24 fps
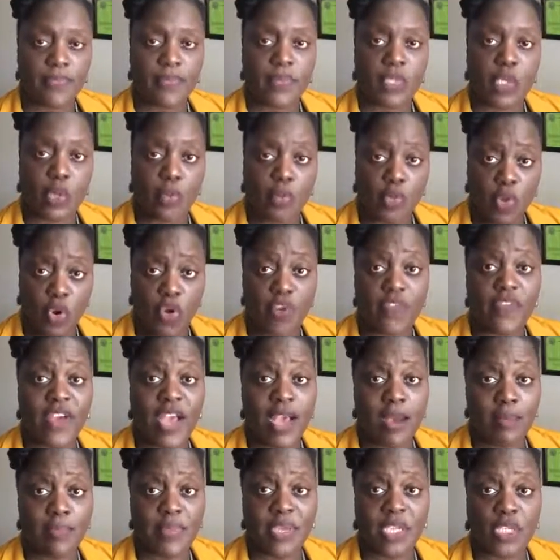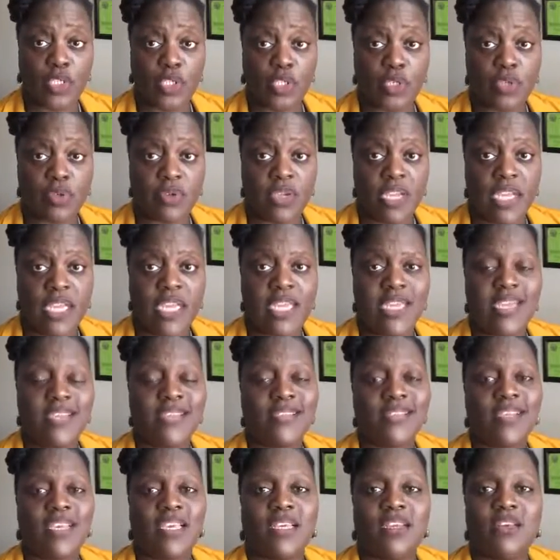your profile picture,
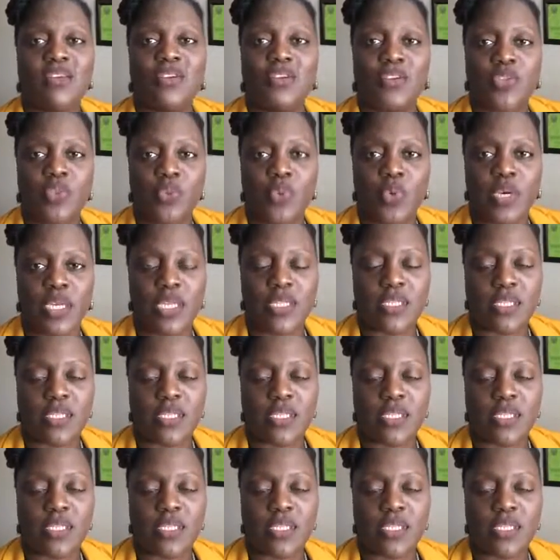is a good one,